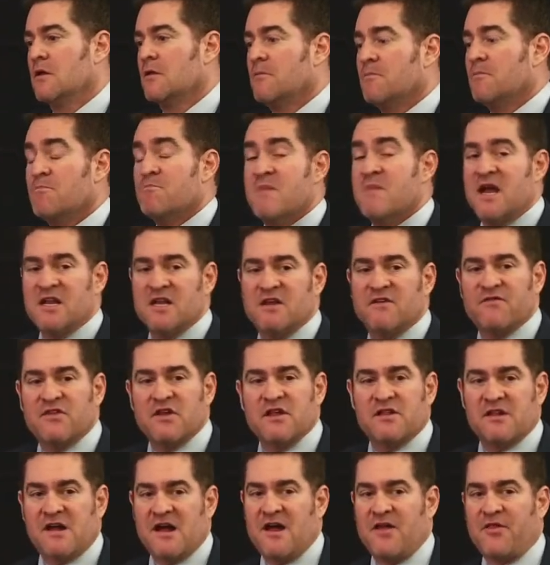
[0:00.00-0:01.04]
many of
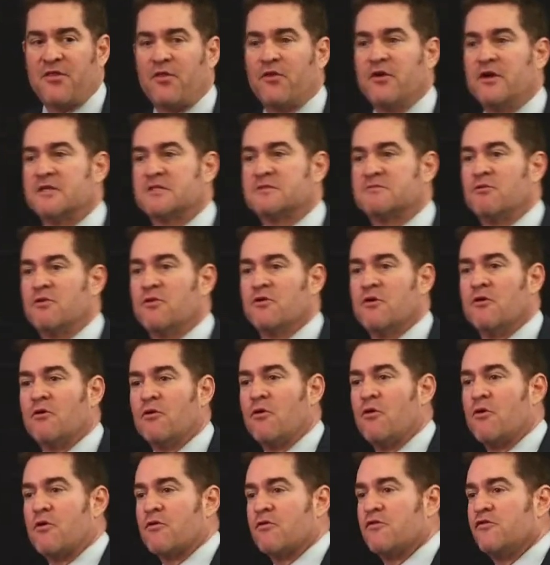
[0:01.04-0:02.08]
these athletes will no
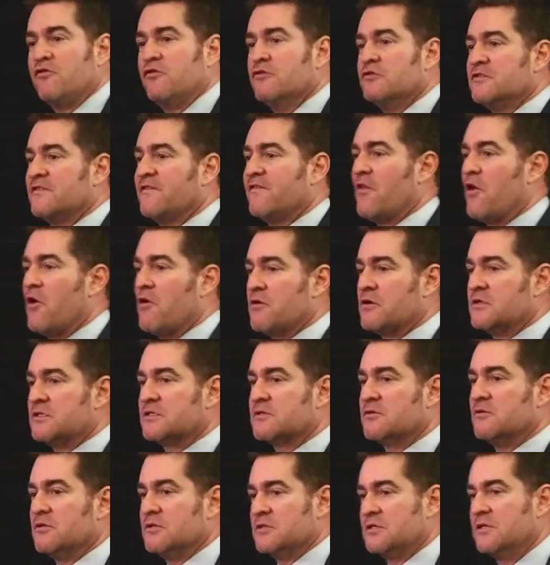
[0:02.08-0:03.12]
longer choose Florida
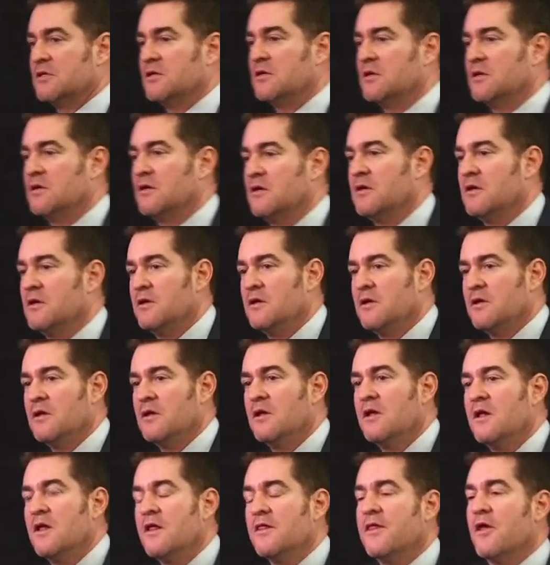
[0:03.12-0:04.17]
schools.
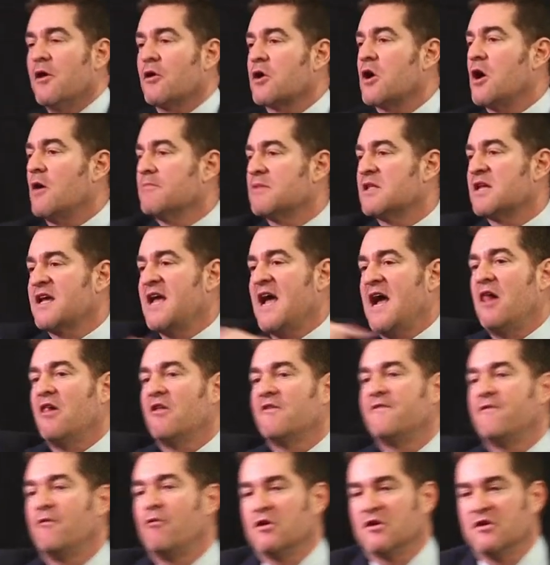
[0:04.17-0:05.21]
They'll come to
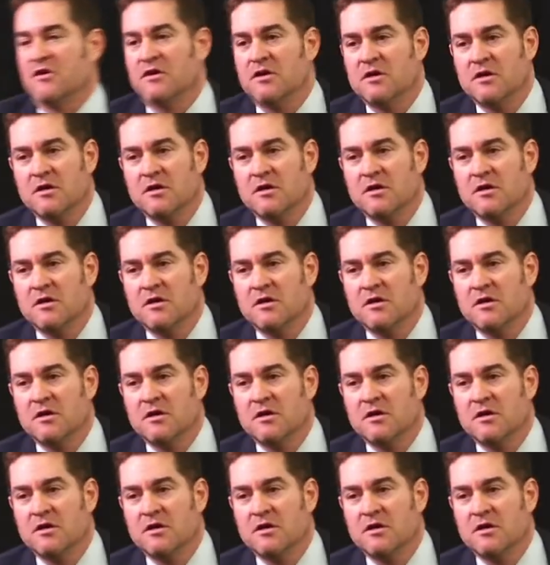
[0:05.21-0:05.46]
California.